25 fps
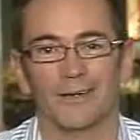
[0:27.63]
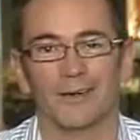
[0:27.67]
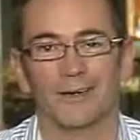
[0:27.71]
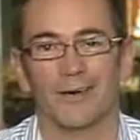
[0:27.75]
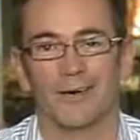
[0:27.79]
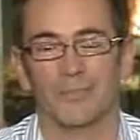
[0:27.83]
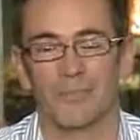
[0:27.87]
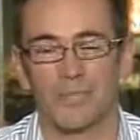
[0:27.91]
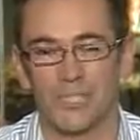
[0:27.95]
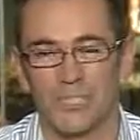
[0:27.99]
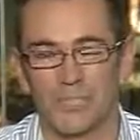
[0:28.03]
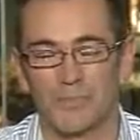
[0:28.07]

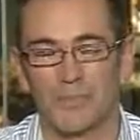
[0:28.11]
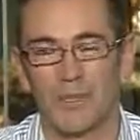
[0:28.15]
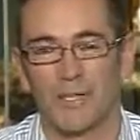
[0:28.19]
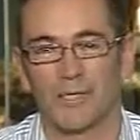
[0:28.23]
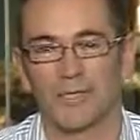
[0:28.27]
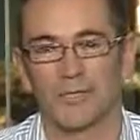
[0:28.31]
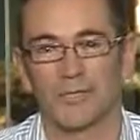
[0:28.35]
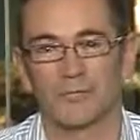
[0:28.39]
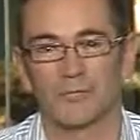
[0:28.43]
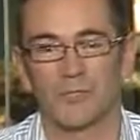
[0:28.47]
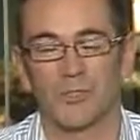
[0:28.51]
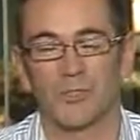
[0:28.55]
I'm
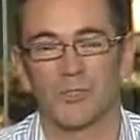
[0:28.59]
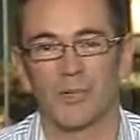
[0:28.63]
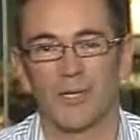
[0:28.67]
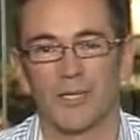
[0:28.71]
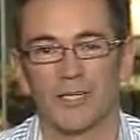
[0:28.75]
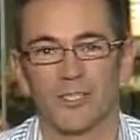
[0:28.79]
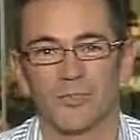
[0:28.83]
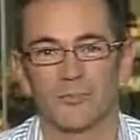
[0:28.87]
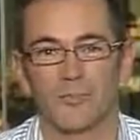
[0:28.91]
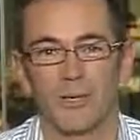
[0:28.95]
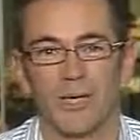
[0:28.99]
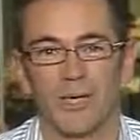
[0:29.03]
expecting them to
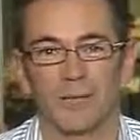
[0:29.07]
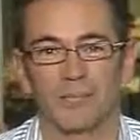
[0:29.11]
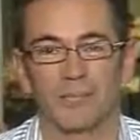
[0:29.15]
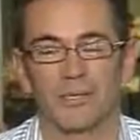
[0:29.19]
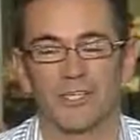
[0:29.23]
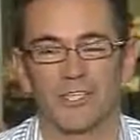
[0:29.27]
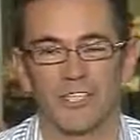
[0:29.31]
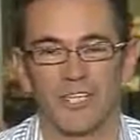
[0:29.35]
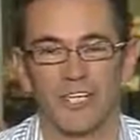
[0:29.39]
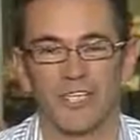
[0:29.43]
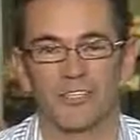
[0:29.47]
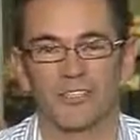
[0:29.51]
bounce back,
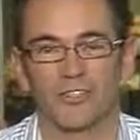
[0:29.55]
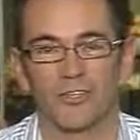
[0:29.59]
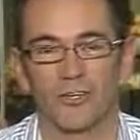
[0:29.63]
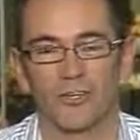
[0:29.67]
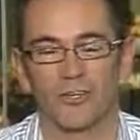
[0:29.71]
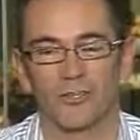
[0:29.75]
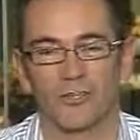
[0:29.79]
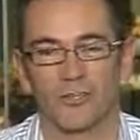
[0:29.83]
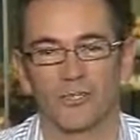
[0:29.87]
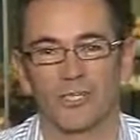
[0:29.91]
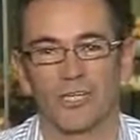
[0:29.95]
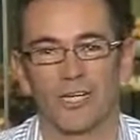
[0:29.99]
but just
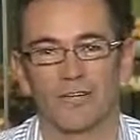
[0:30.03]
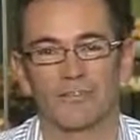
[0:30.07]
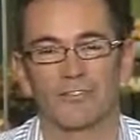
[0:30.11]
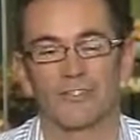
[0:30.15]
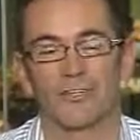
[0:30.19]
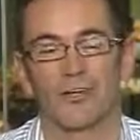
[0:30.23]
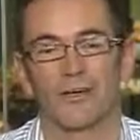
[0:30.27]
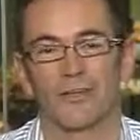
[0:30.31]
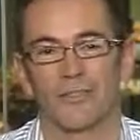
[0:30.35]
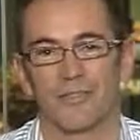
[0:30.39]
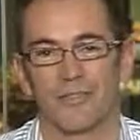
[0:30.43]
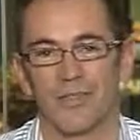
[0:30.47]
not good enough.
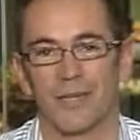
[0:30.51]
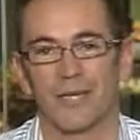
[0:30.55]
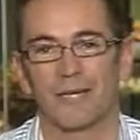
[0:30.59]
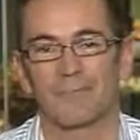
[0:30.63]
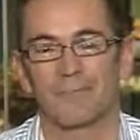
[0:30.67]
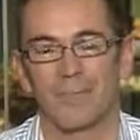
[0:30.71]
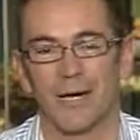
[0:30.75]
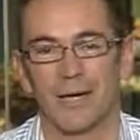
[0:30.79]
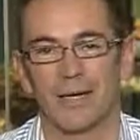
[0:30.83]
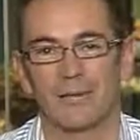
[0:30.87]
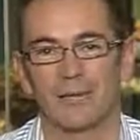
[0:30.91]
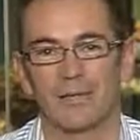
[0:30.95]
So I think
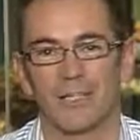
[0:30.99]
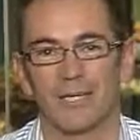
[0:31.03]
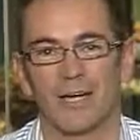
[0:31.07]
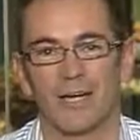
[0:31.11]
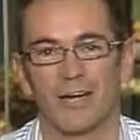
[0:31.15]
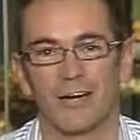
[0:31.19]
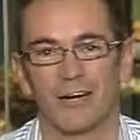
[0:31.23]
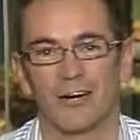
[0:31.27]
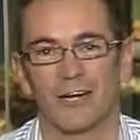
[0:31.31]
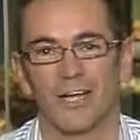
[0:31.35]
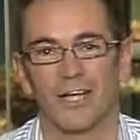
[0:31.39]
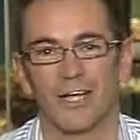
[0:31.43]
maybe the
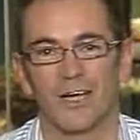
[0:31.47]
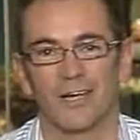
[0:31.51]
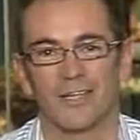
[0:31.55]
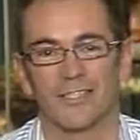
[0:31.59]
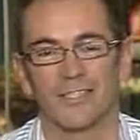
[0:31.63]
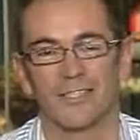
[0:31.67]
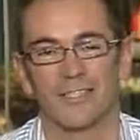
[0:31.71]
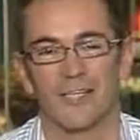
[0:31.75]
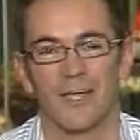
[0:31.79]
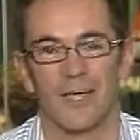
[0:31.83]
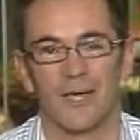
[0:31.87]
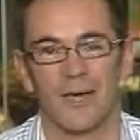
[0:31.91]

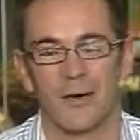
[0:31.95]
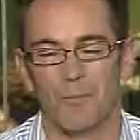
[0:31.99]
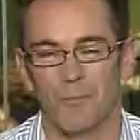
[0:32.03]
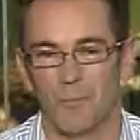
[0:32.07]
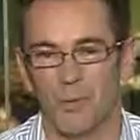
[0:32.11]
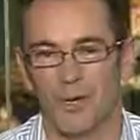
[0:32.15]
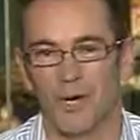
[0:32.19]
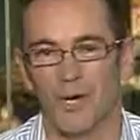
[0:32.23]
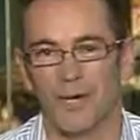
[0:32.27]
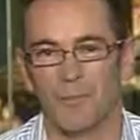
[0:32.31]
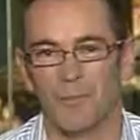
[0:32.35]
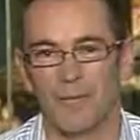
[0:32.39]
Hurricanes
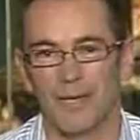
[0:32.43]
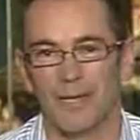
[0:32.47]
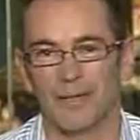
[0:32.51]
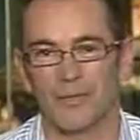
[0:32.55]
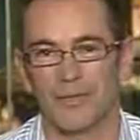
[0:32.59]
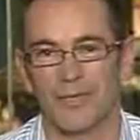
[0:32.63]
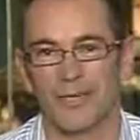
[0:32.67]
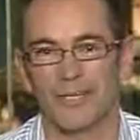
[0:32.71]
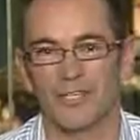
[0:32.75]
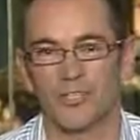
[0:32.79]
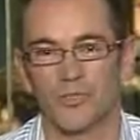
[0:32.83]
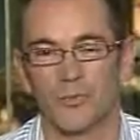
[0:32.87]
by
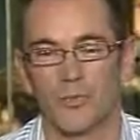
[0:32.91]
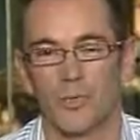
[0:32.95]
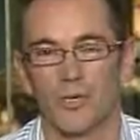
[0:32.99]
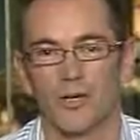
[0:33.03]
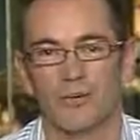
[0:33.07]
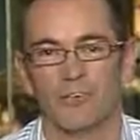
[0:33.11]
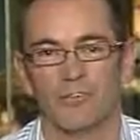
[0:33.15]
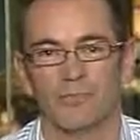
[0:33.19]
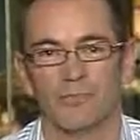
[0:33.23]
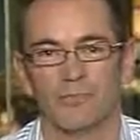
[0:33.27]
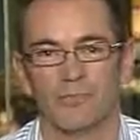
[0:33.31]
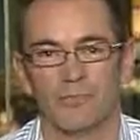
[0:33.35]
about that
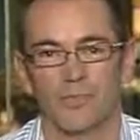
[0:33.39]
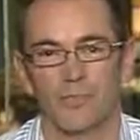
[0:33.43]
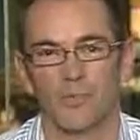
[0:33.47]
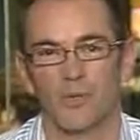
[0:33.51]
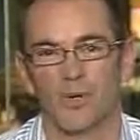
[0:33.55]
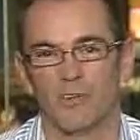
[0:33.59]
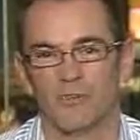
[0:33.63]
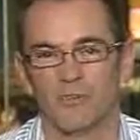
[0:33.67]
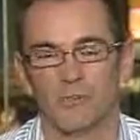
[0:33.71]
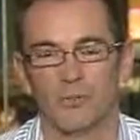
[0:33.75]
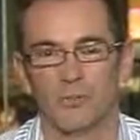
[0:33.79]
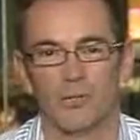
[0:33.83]

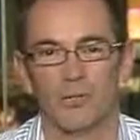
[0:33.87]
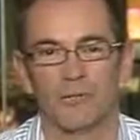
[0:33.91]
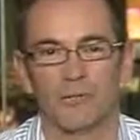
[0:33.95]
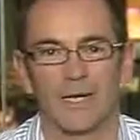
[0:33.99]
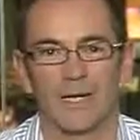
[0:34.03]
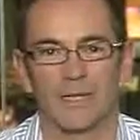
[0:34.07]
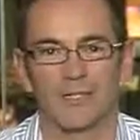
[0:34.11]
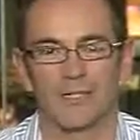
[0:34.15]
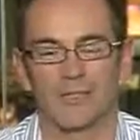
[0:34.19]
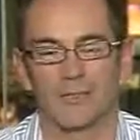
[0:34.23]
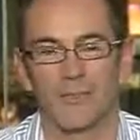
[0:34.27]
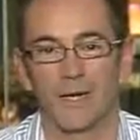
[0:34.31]
12-point
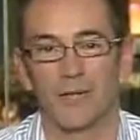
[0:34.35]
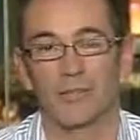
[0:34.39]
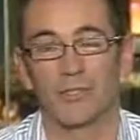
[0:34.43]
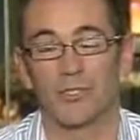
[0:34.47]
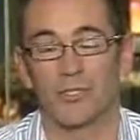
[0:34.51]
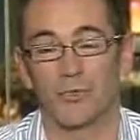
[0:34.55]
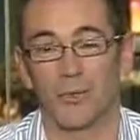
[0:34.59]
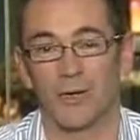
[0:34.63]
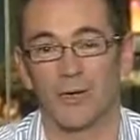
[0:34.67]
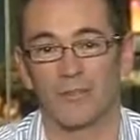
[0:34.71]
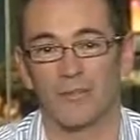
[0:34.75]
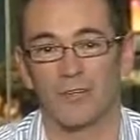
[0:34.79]
mark. So maybe
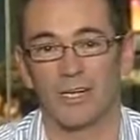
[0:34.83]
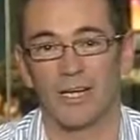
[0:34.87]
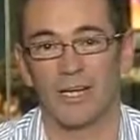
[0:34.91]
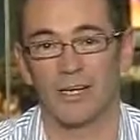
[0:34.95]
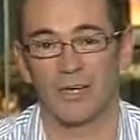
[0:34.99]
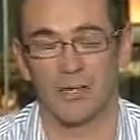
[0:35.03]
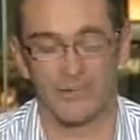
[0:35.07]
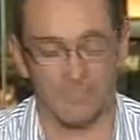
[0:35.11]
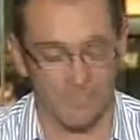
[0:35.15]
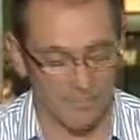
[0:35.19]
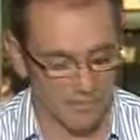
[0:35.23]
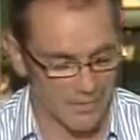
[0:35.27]
12 and
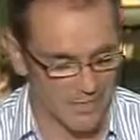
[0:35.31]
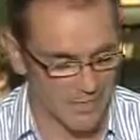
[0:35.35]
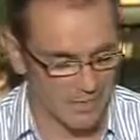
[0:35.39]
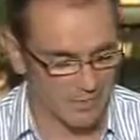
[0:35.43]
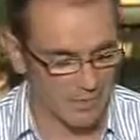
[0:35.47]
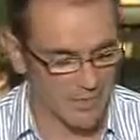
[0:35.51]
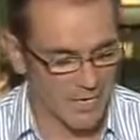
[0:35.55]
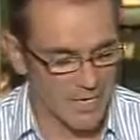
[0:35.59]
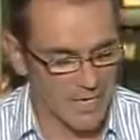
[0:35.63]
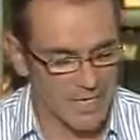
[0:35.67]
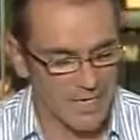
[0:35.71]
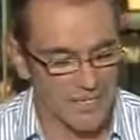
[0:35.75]
under for
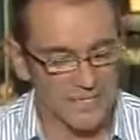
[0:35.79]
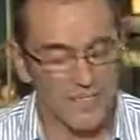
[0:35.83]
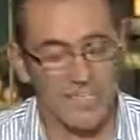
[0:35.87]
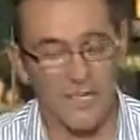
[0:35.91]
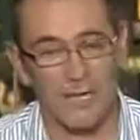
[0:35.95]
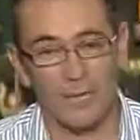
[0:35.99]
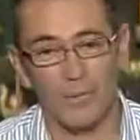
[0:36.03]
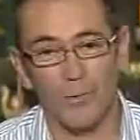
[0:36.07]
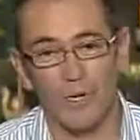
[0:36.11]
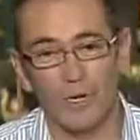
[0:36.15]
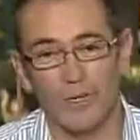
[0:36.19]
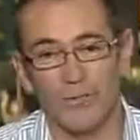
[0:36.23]
them.
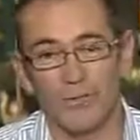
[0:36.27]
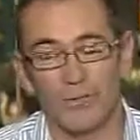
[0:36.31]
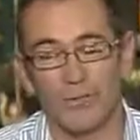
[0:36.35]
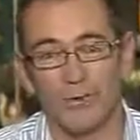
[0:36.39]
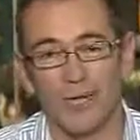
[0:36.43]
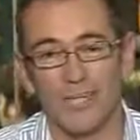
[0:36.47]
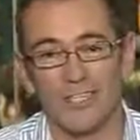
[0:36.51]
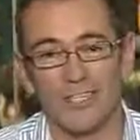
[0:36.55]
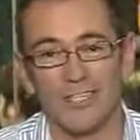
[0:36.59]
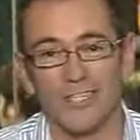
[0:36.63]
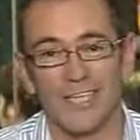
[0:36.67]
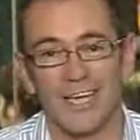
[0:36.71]
Second one, the
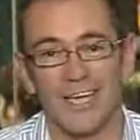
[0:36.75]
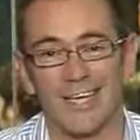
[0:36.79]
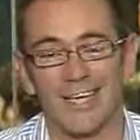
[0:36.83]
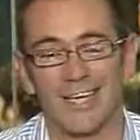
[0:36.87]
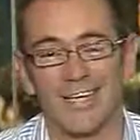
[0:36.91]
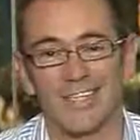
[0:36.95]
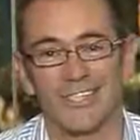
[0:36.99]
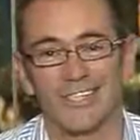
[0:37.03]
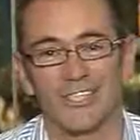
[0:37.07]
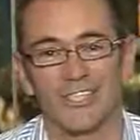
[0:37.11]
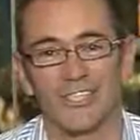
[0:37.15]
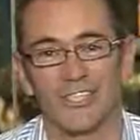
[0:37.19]
Reds
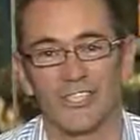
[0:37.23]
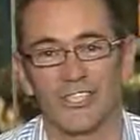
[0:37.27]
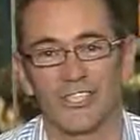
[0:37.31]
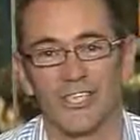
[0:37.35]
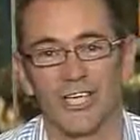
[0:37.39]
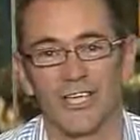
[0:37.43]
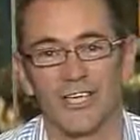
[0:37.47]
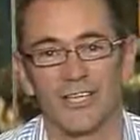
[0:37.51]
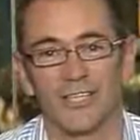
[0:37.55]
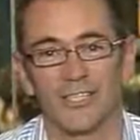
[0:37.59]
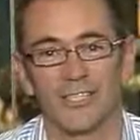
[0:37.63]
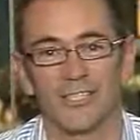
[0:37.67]
against the
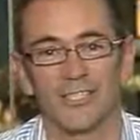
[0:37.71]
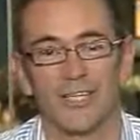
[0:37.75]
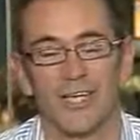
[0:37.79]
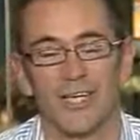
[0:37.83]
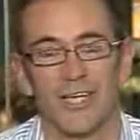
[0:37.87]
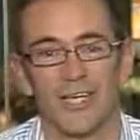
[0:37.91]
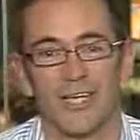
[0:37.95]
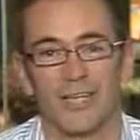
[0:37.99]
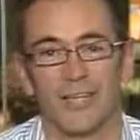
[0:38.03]
Cheetahs.